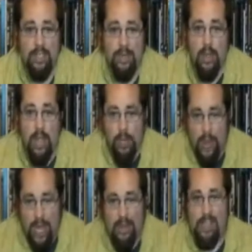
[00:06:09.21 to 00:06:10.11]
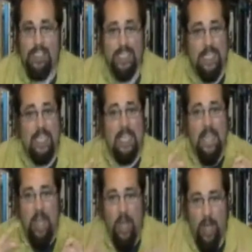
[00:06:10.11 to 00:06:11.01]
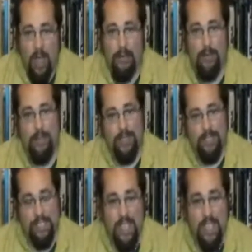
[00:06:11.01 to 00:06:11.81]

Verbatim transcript: And so parenting often